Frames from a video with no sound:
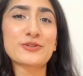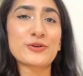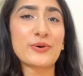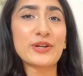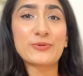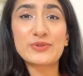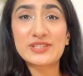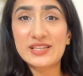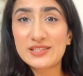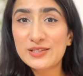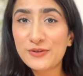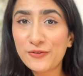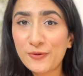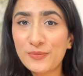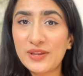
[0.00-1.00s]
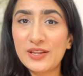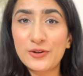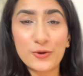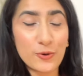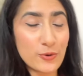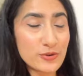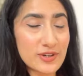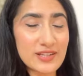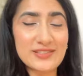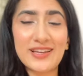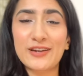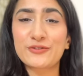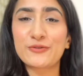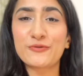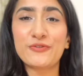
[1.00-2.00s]
So it was easy for me, no
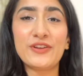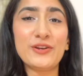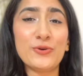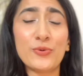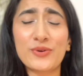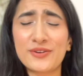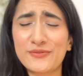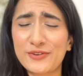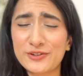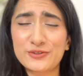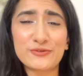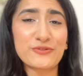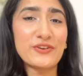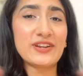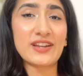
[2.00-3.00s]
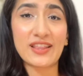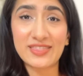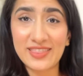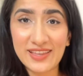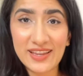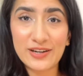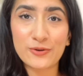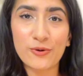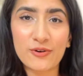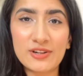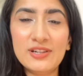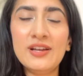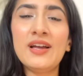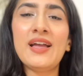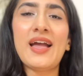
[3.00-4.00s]
transaction fee, no conversion fee, nothing at all.